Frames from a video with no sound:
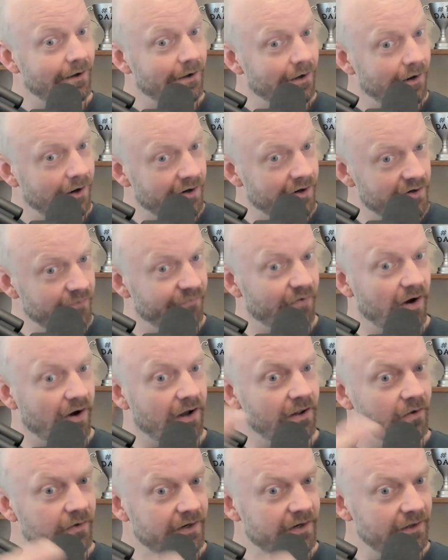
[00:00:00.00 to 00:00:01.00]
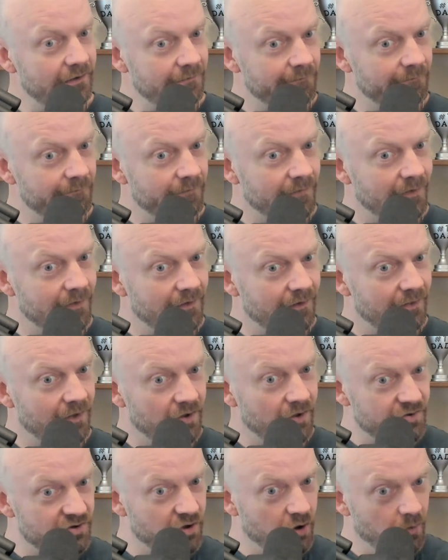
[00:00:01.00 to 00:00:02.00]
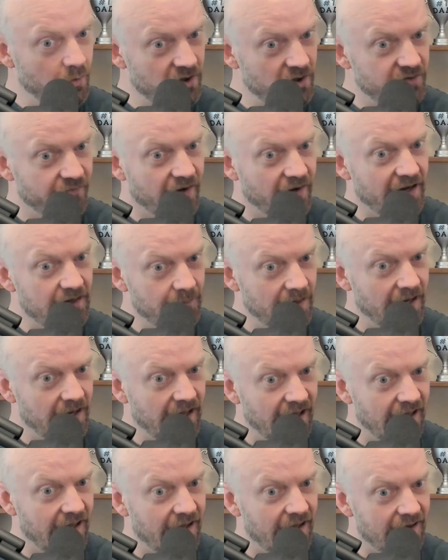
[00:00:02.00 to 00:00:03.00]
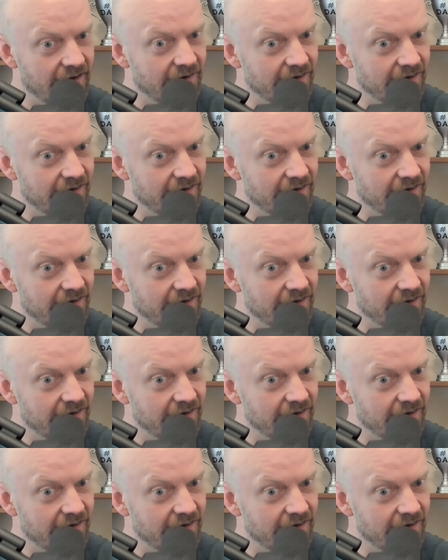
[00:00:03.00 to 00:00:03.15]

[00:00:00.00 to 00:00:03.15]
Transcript: Are you following? There's too much vitamin A,